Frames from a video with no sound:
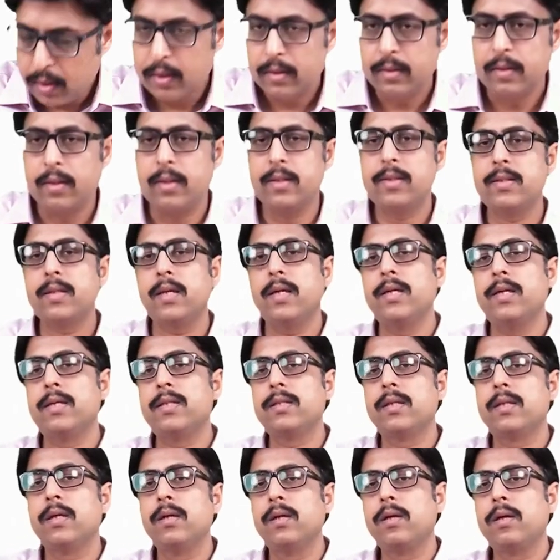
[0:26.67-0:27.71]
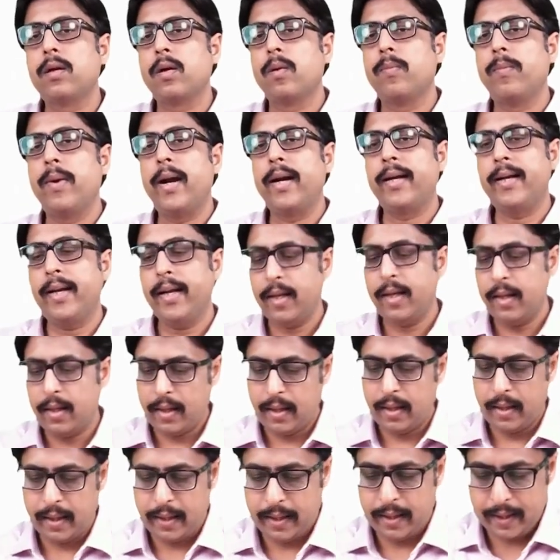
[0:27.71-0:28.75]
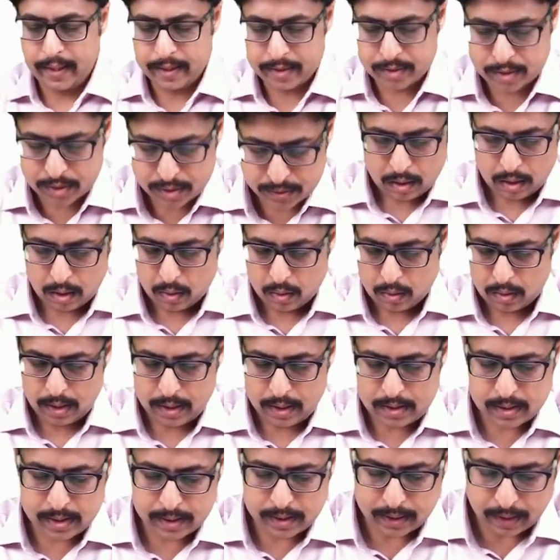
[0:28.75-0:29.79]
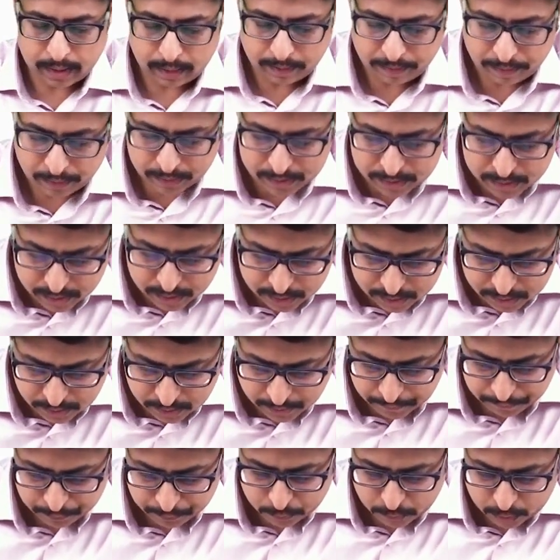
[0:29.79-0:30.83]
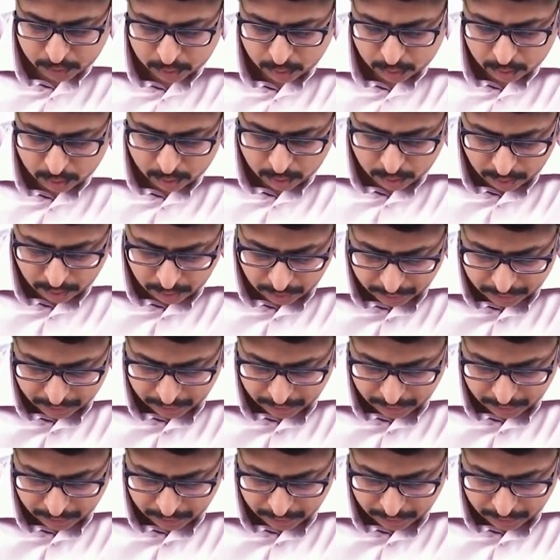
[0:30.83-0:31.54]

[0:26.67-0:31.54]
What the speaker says: This is traumatic EDH. Now let's see the differences. Now in